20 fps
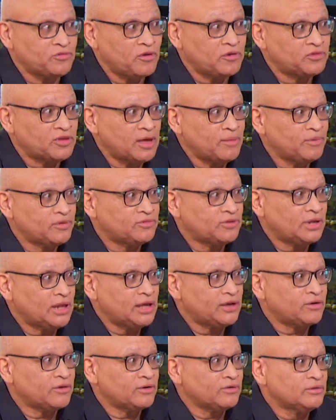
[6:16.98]
first game as a
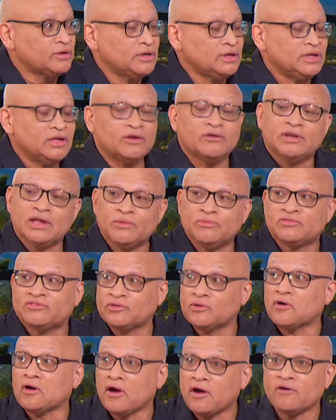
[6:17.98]
Laker. You know, and he was
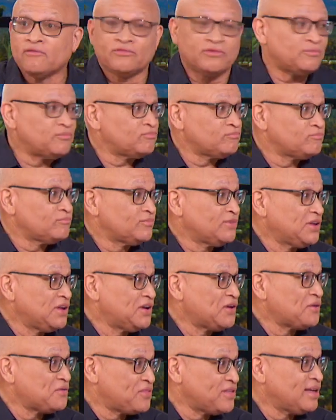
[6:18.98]
still Earvin, you
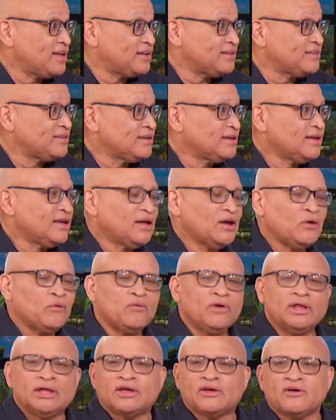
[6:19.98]
know, then. Mm.
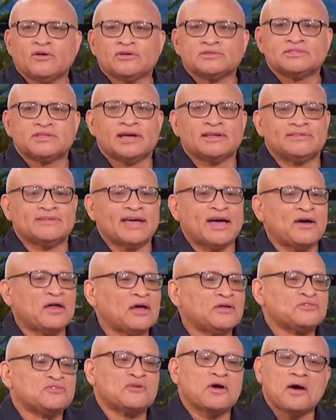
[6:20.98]
Really cool, sat
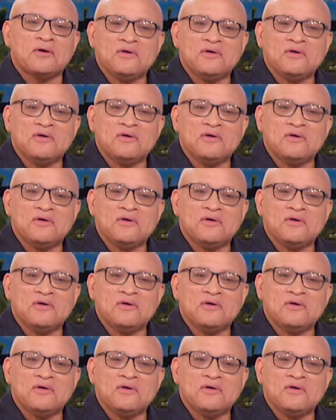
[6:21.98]
down. So I